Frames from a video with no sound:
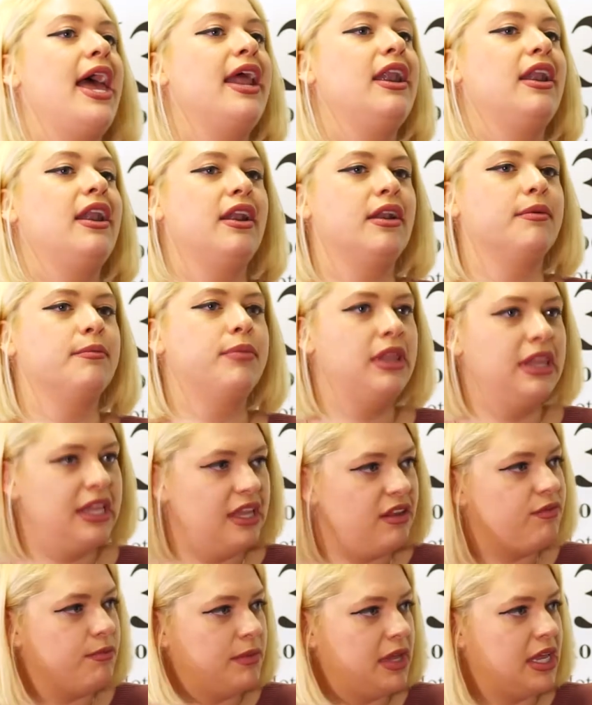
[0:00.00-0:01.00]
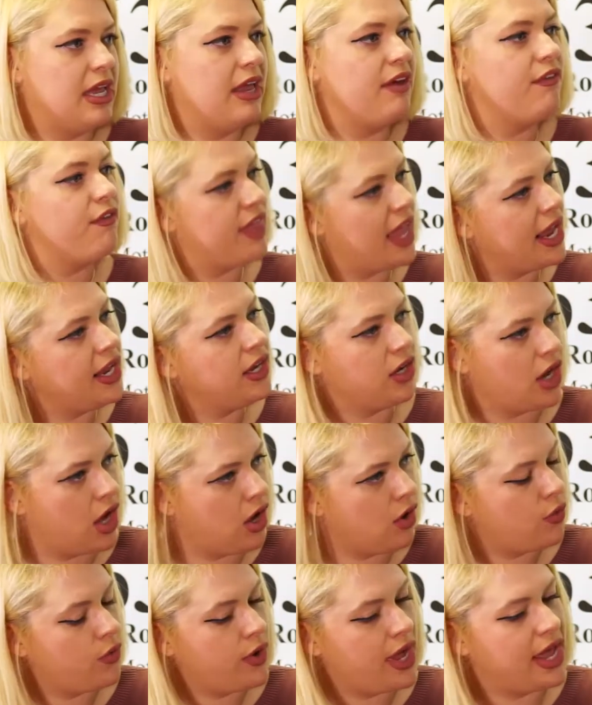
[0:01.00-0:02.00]
And believe me, if they
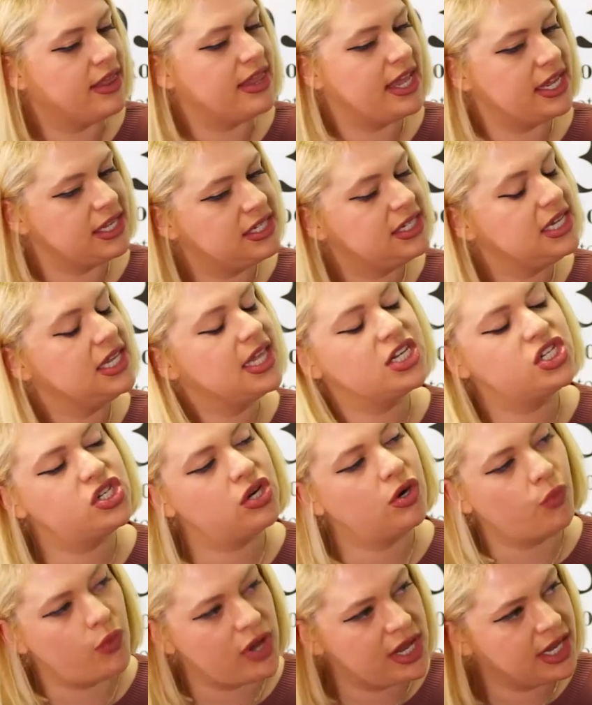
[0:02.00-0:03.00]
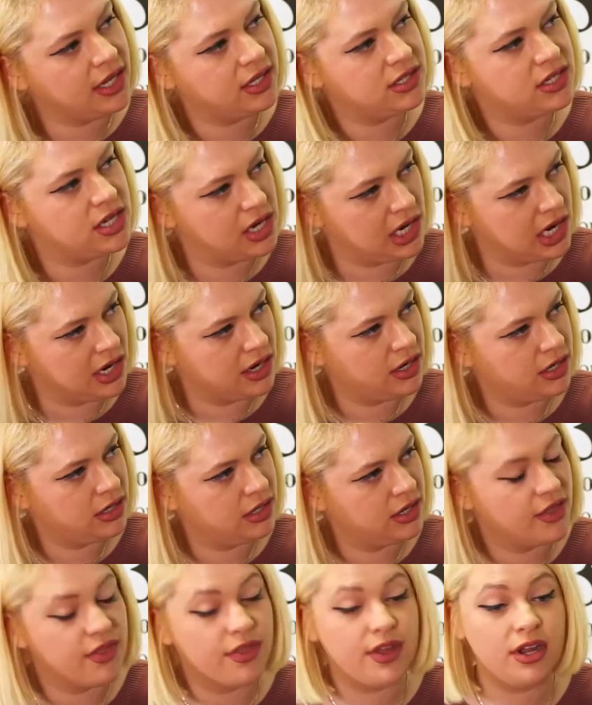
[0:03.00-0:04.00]
know and they see that you're willing to learn,
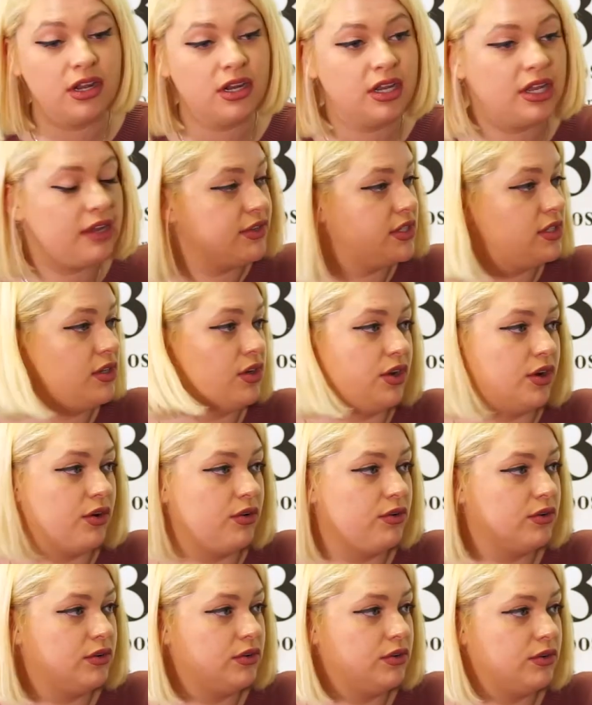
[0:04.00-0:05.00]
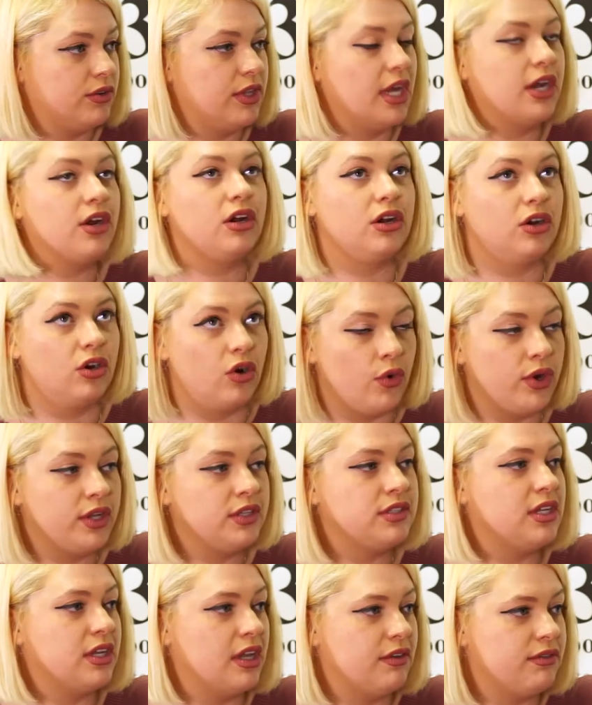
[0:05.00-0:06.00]
they're going to give it to you. They're going
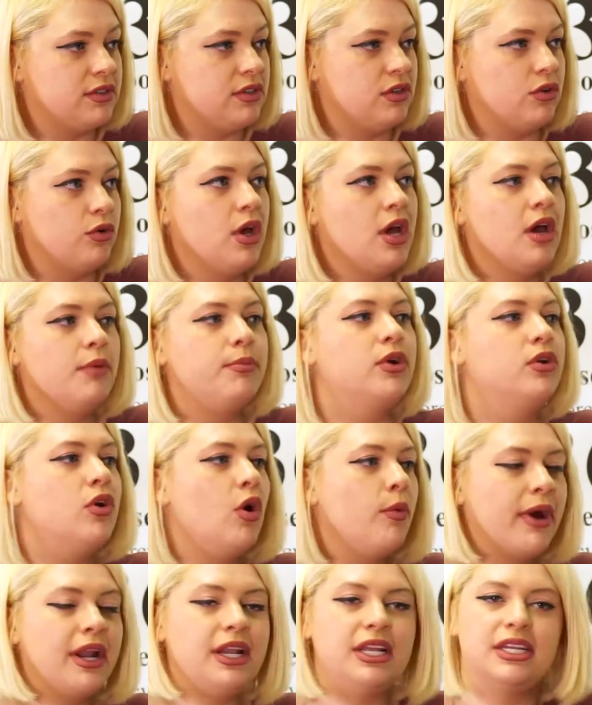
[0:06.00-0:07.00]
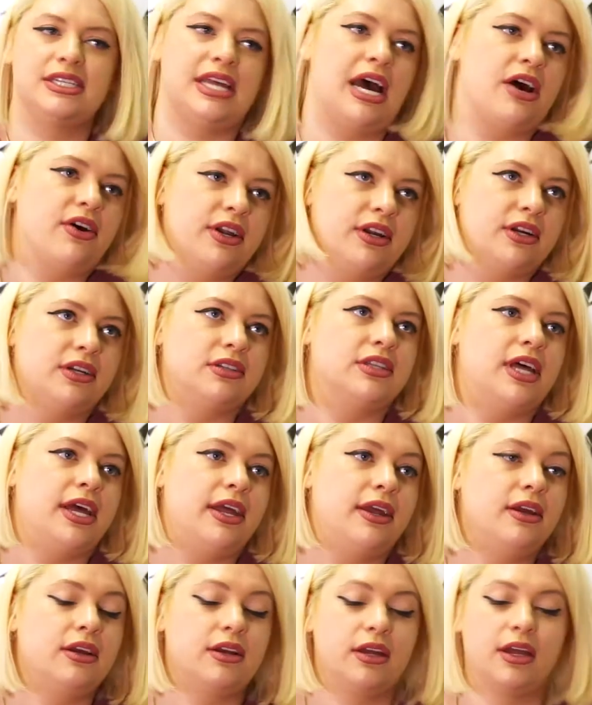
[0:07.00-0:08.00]
to give it to you. But nobody is out here
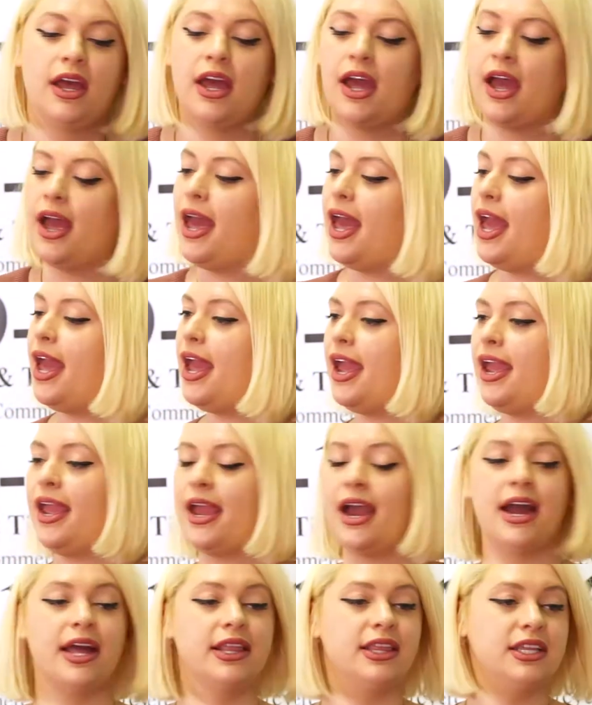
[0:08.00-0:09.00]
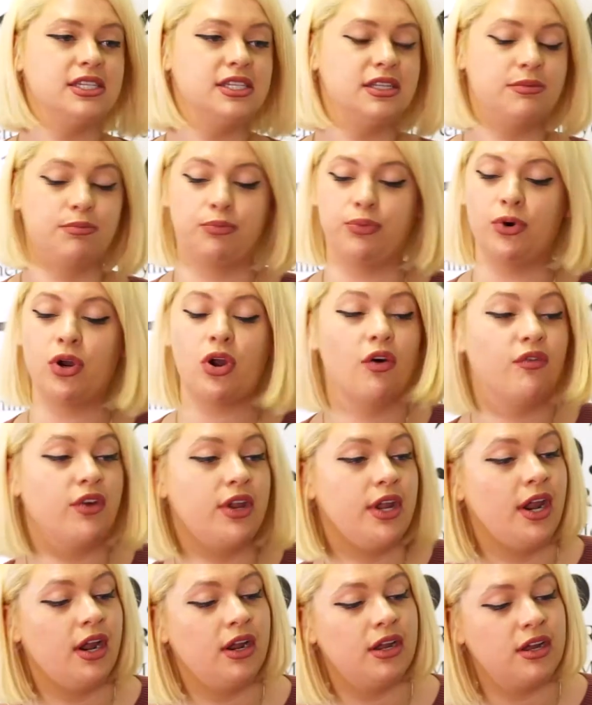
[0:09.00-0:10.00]
like, hey, I got this book over
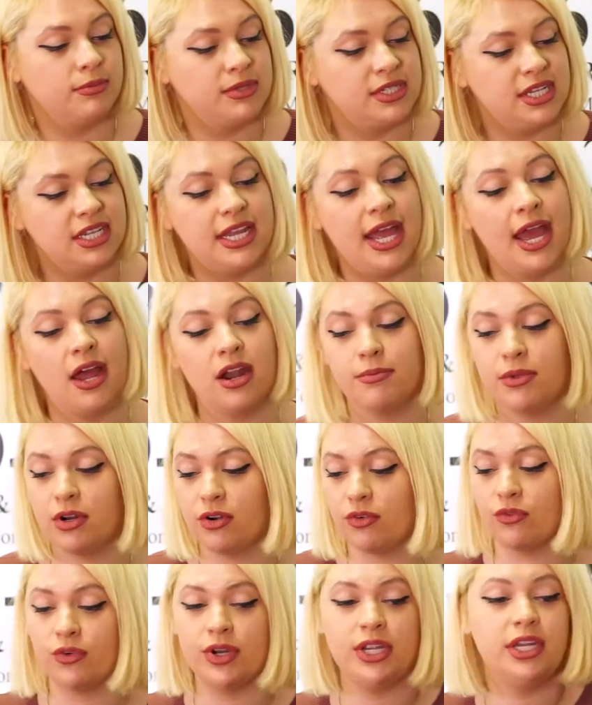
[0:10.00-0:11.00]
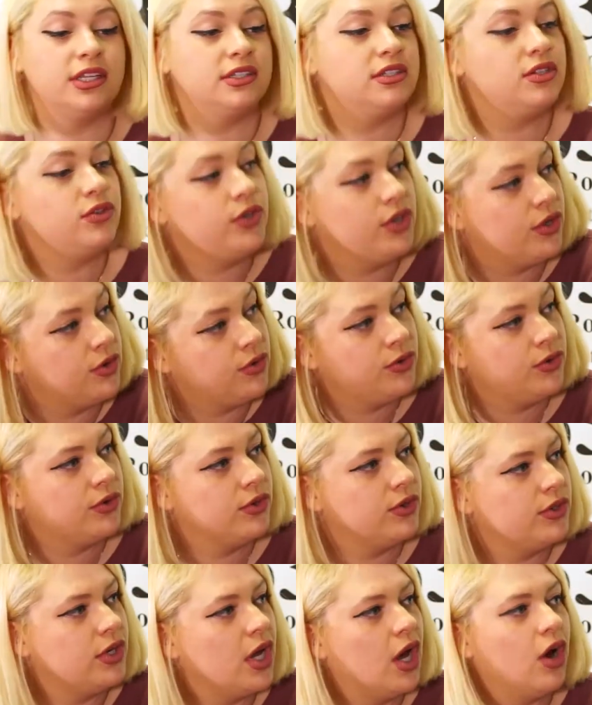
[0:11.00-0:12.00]
here. Come sit down. I'm going to read it to you.
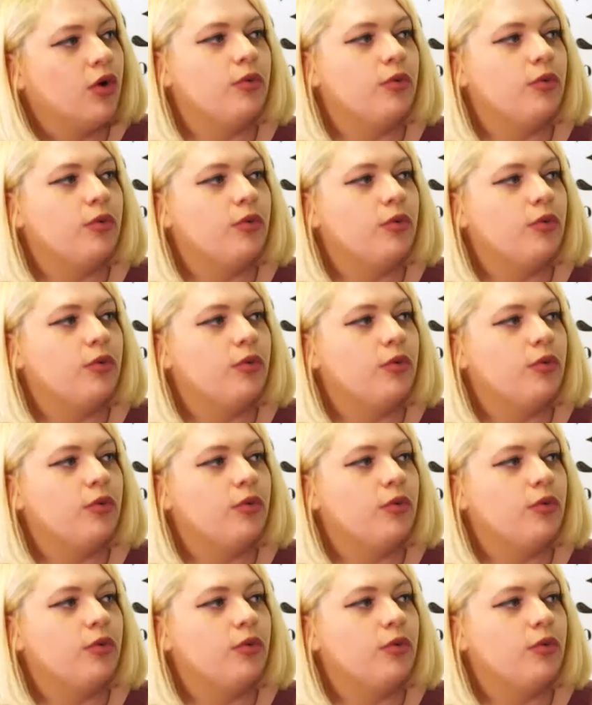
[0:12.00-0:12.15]
No.